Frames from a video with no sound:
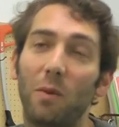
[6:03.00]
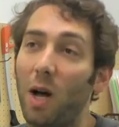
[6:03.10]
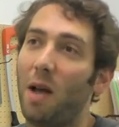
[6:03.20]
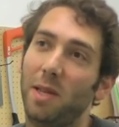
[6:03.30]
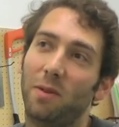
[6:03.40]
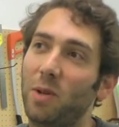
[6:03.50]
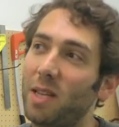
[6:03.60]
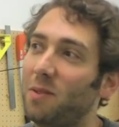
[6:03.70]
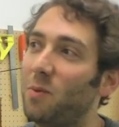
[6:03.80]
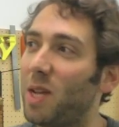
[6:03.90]
Well, I mean,
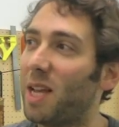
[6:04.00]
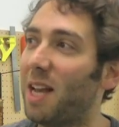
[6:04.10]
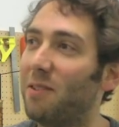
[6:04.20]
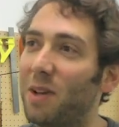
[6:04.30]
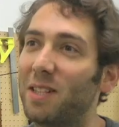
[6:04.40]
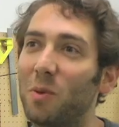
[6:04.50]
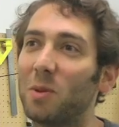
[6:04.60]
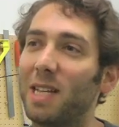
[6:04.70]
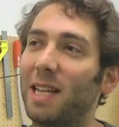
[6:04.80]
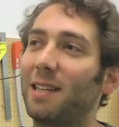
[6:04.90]
we kind of, it's
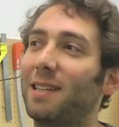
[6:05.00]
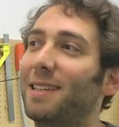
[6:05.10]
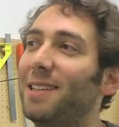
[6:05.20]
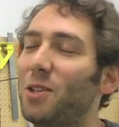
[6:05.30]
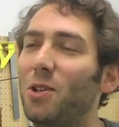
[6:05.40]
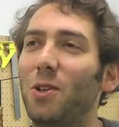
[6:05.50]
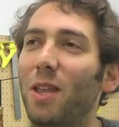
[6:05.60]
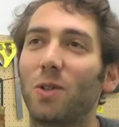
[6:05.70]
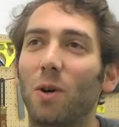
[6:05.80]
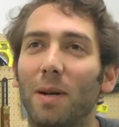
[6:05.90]
almost like, you know,
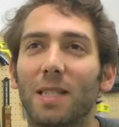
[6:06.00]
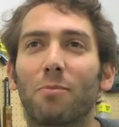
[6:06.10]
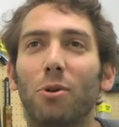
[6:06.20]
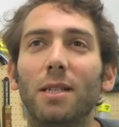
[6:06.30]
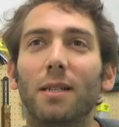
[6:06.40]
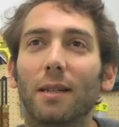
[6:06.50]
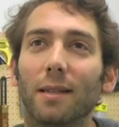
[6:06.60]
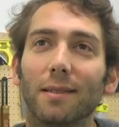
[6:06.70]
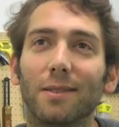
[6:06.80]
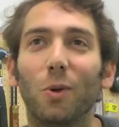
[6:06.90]
they talk about sprinting
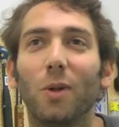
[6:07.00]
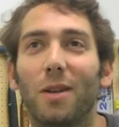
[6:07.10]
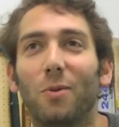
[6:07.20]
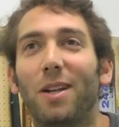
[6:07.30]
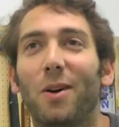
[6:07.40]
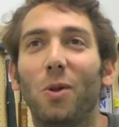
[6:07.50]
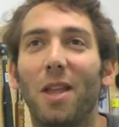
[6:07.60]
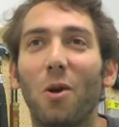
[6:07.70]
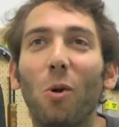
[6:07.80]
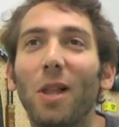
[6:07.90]
and all that
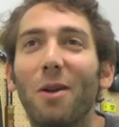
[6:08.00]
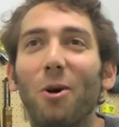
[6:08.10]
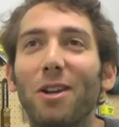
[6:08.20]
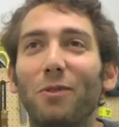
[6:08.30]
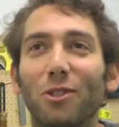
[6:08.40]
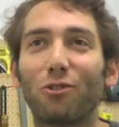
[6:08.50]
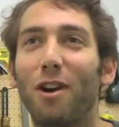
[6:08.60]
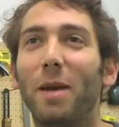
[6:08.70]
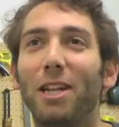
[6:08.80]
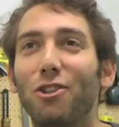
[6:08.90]
wonderful
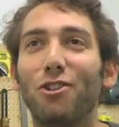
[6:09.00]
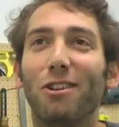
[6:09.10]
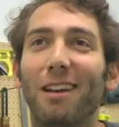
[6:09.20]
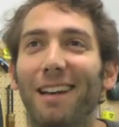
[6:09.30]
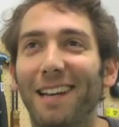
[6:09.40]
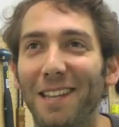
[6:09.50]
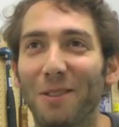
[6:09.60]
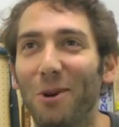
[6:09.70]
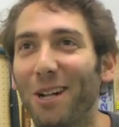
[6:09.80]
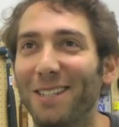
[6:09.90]
scrummage in
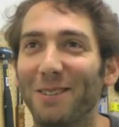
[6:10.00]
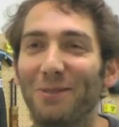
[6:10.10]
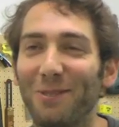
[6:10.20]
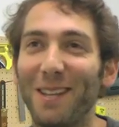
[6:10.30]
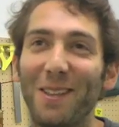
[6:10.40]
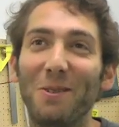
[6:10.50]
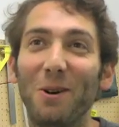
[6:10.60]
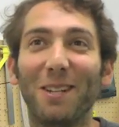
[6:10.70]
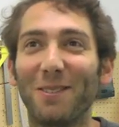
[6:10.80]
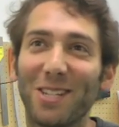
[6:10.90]
the
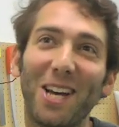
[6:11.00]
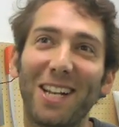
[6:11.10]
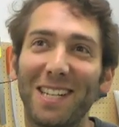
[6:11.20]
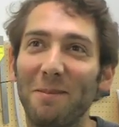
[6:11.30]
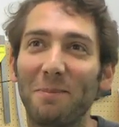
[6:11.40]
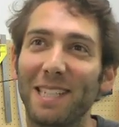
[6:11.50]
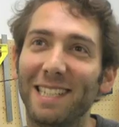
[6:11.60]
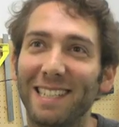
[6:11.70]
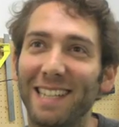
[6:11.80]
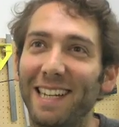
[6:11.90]
world of startups
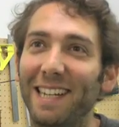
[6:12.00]
and